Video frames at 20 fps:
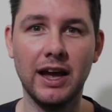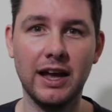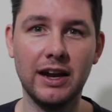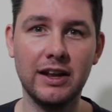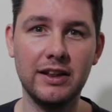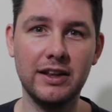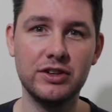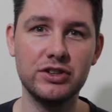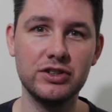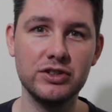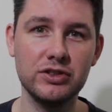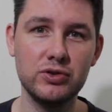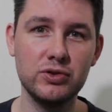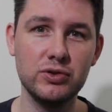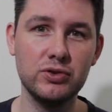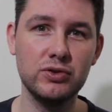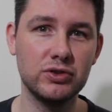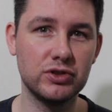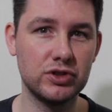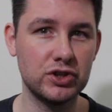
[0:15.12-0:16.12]
In addition
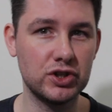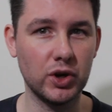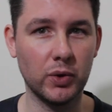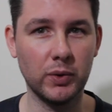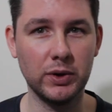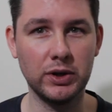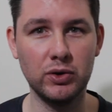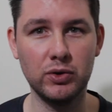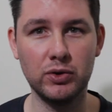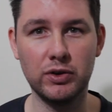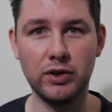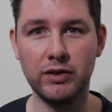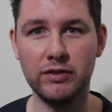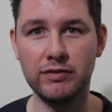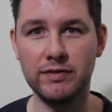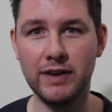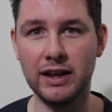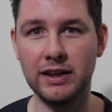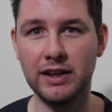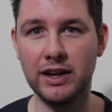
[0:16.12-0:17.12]
to showing you the
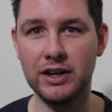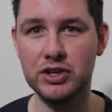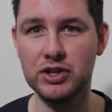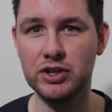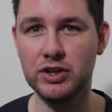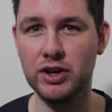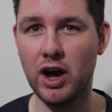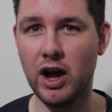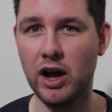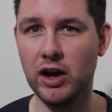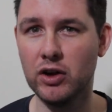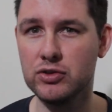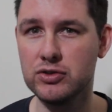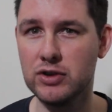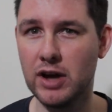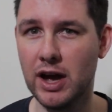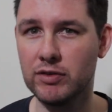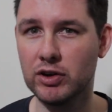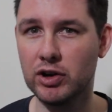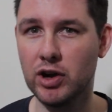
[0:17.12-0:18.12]
validation, I also
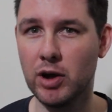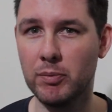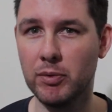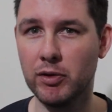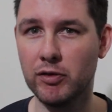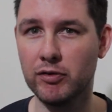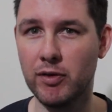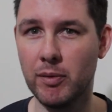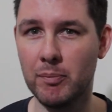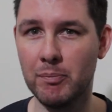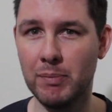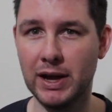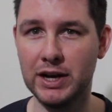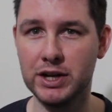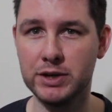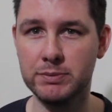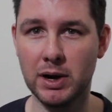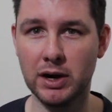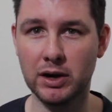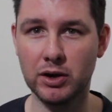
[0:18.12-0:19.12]
have a couple of
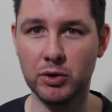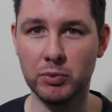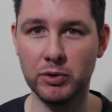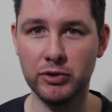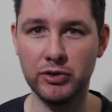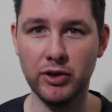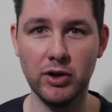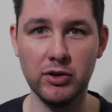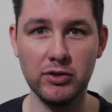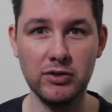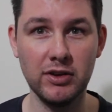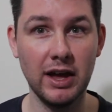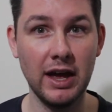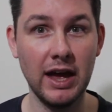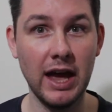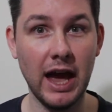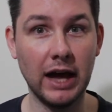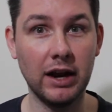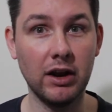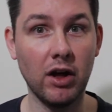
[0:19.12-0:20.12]
benchmark results
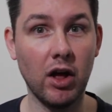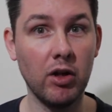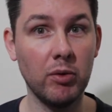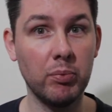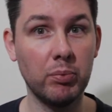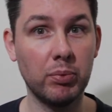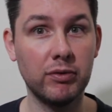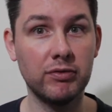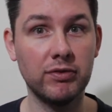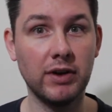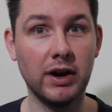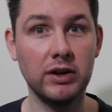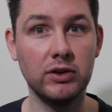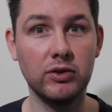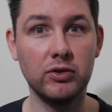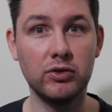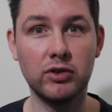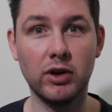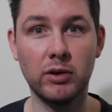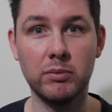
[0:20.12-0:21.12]
and I'll provide
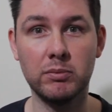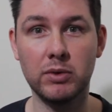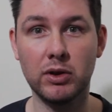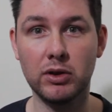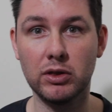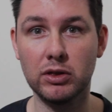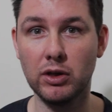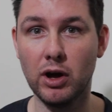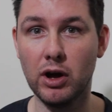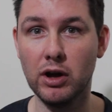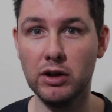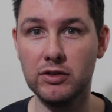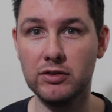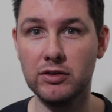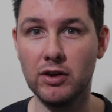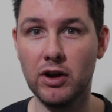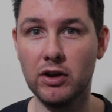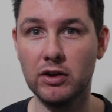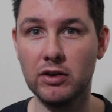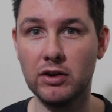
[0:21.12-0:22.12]
you some thoughts
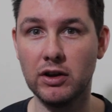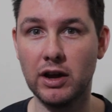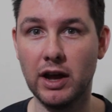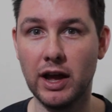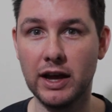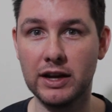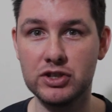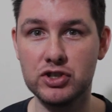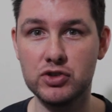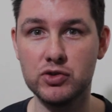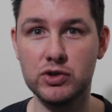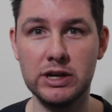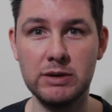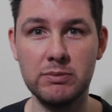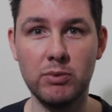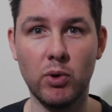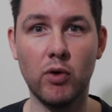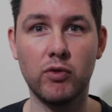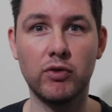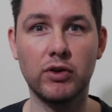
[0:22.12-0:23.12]
on
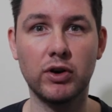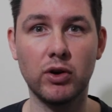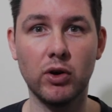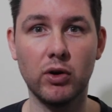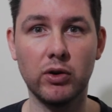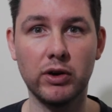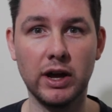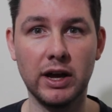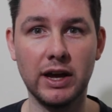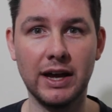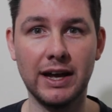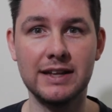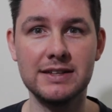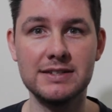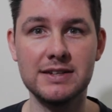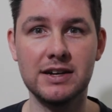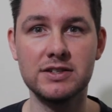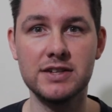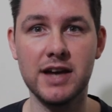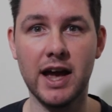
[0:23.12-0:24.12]
extreme overclocking
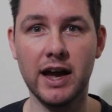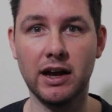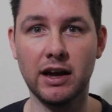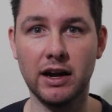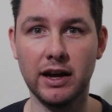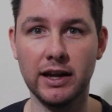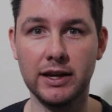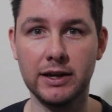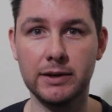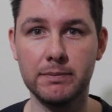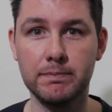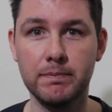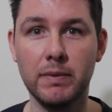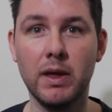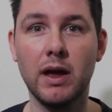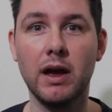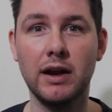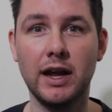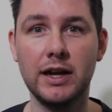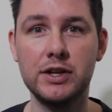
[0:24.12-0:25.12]
Intel Tiger Lake.
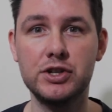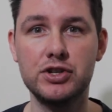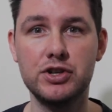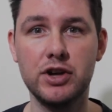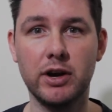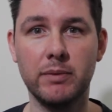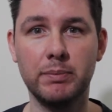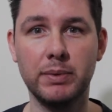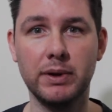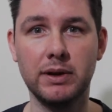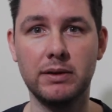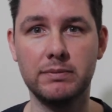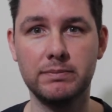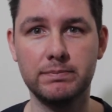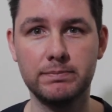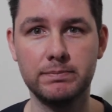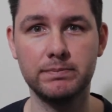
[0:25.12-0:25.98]
Let's jump in.